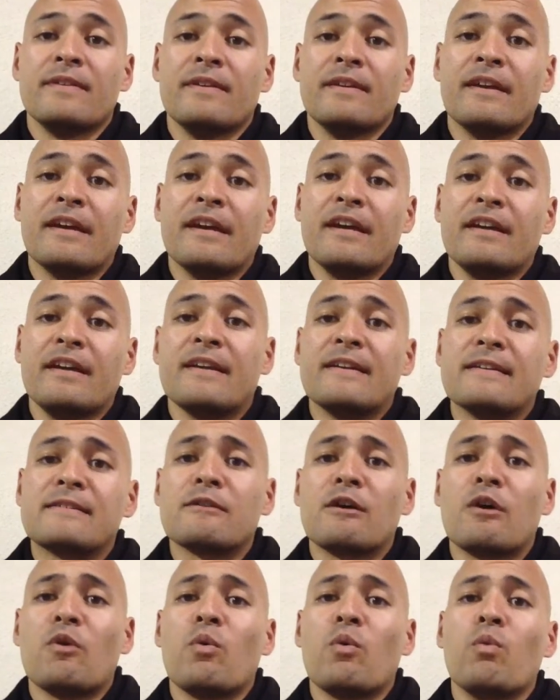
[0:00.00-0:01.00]
It is
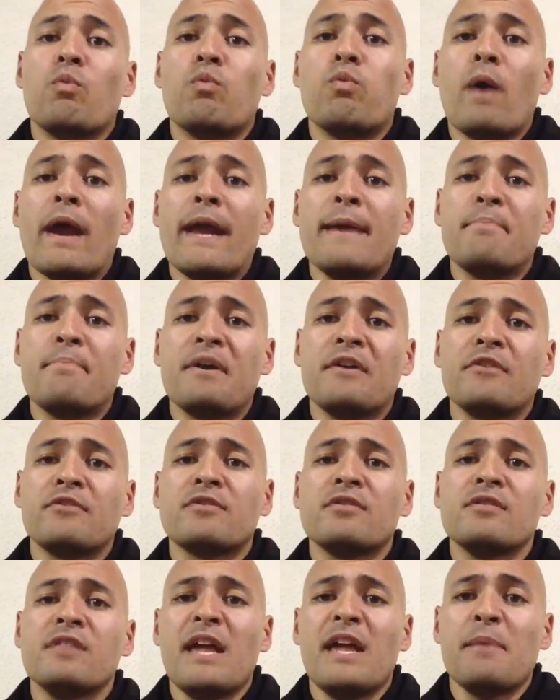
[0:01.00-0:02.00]
way better
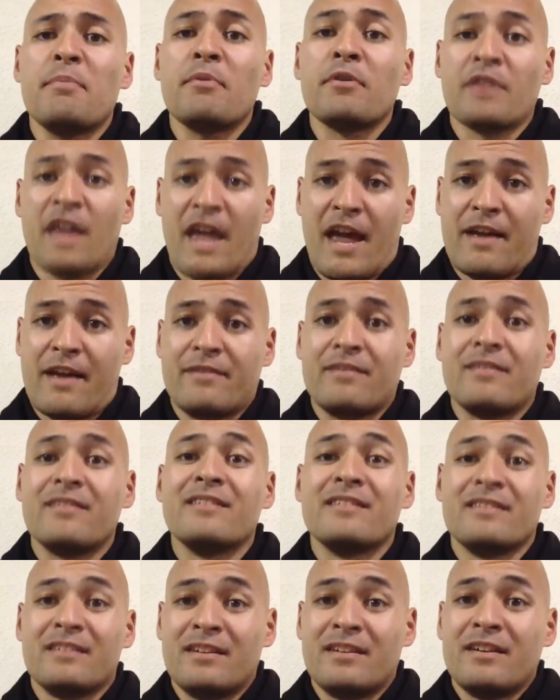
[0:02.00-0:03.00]
to label that
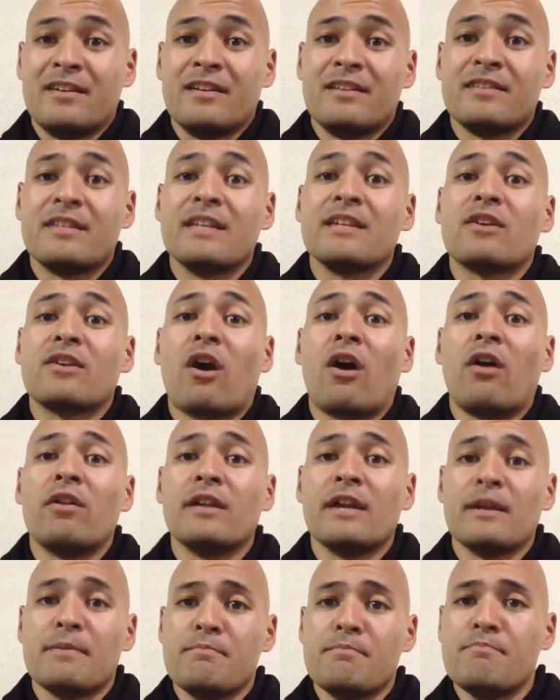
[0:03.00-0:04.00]
than call
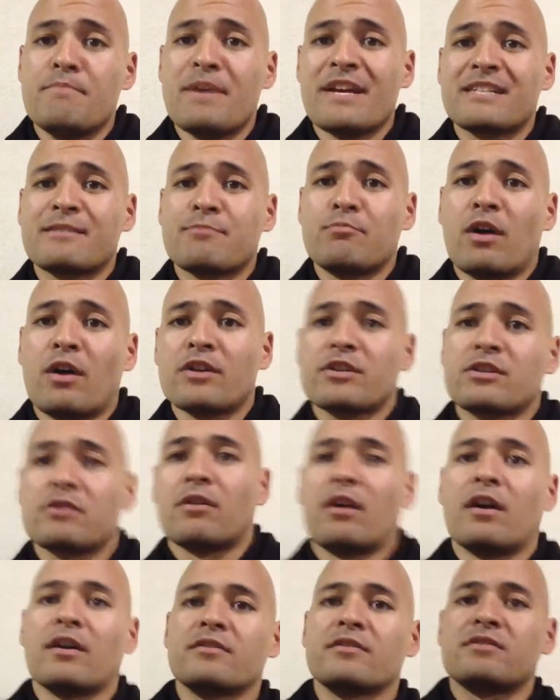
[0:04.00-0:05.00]
it mixed martial
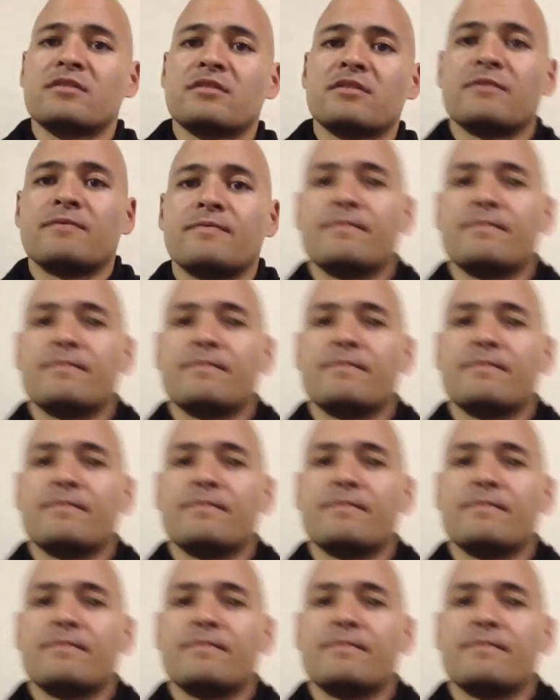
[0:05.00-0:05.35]
arts.